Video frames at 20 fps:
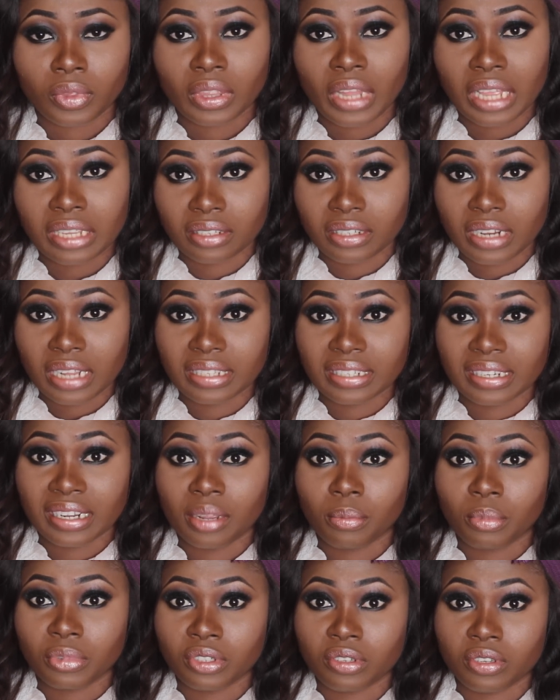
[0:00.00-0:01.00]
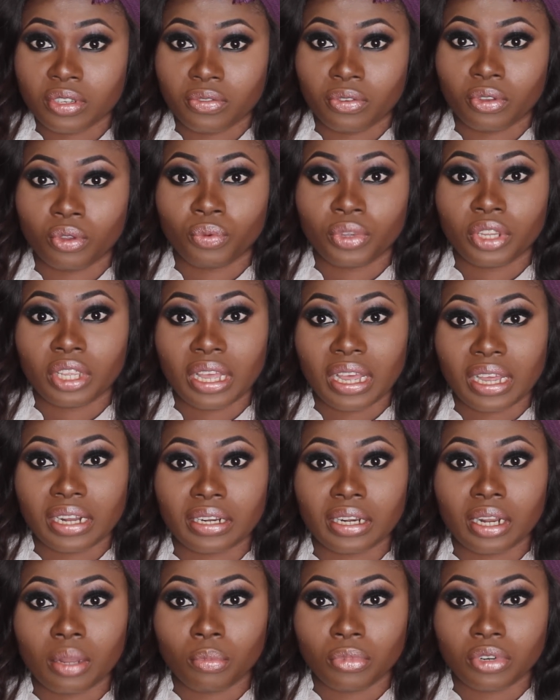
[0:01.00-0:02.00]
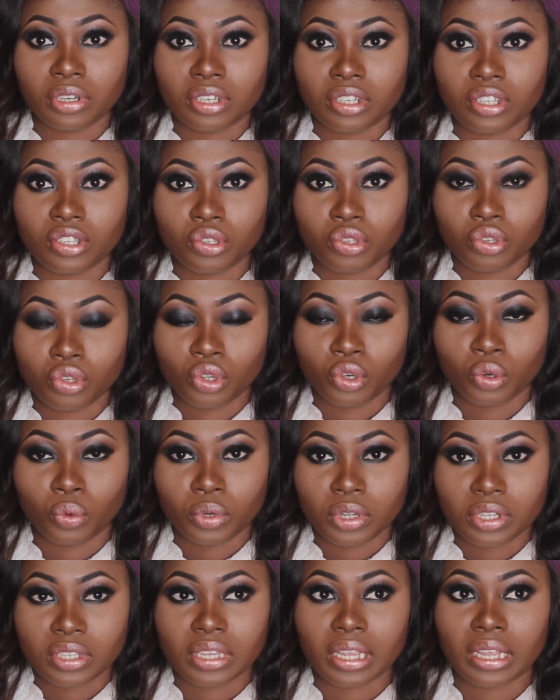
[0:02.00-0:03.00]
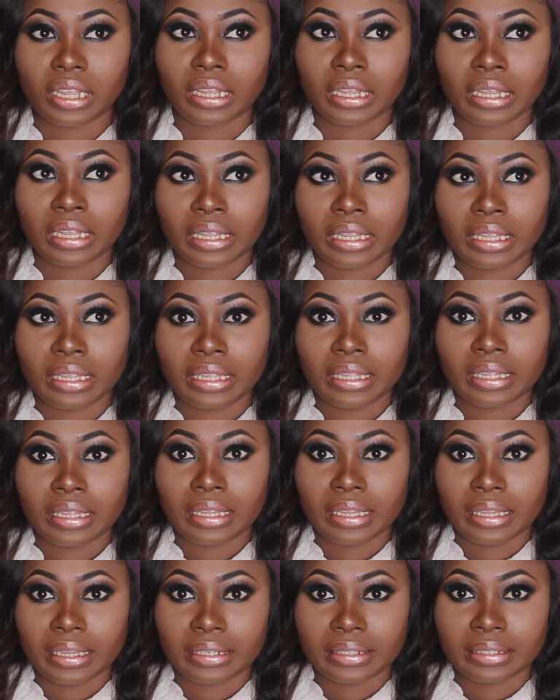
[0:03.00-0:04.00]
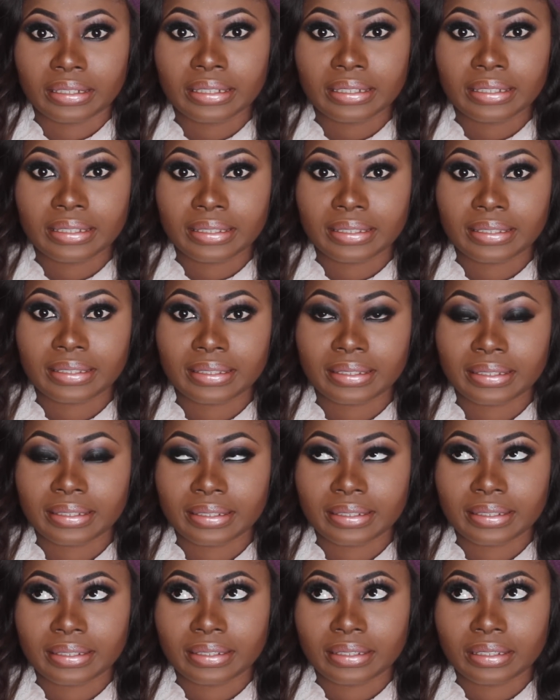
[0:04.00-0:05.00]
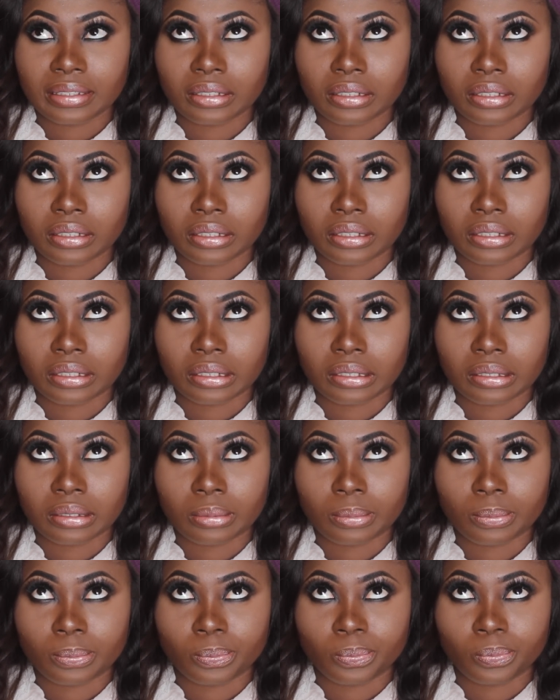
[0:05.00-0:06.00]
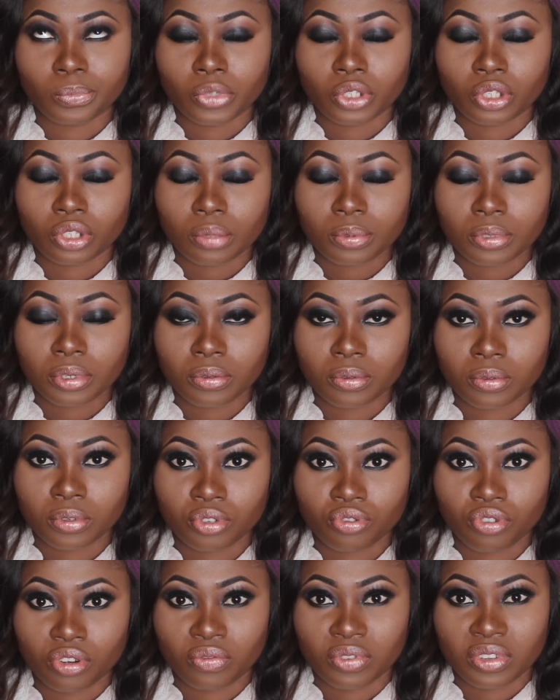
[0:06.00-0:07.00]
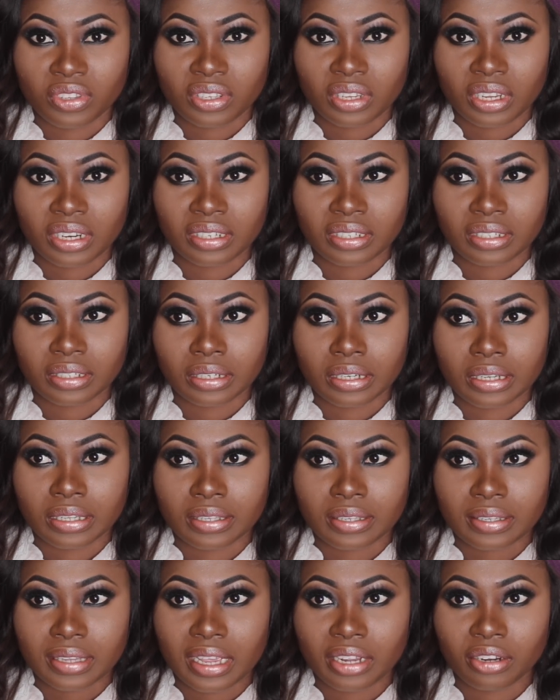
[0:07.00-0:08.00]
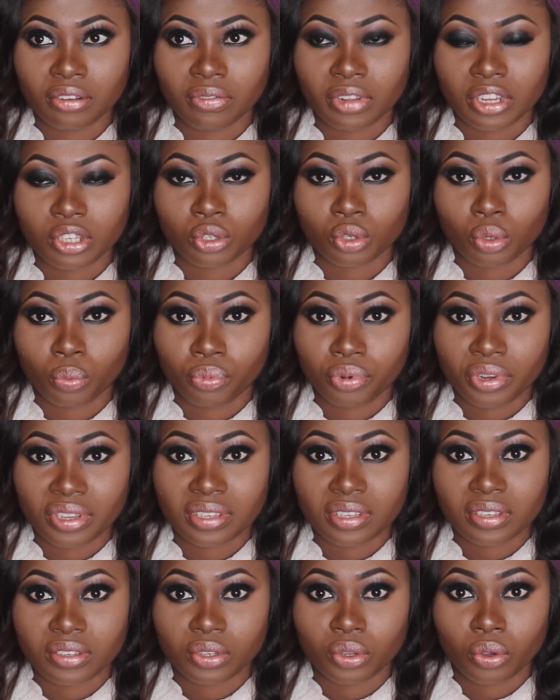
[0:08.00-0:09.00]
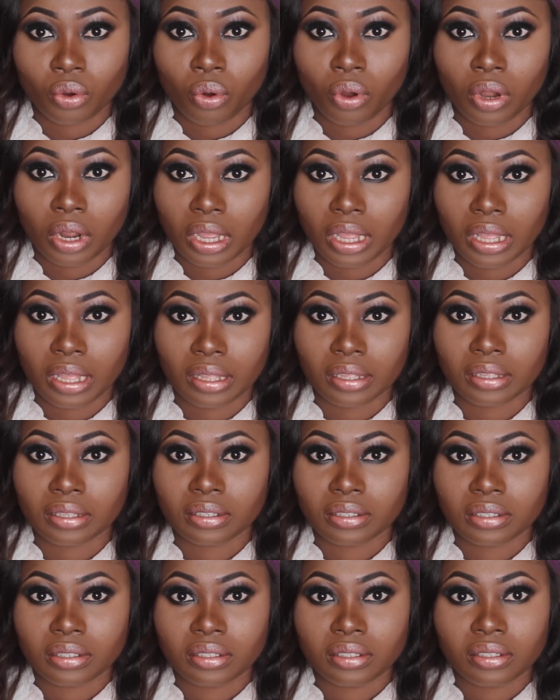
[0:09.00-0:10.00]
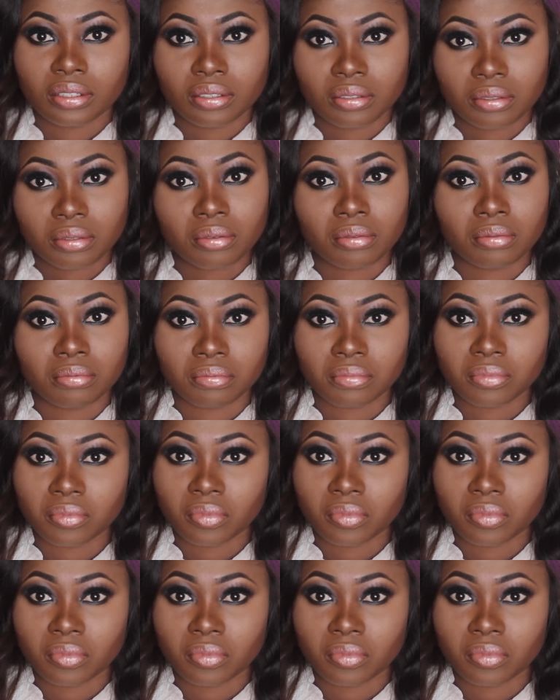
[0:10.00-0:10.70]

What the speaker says: That's another thing that lemon does for you. When you add lemon into your water, and it stops all those cravings, and it's kind of like suppresses your hunger. So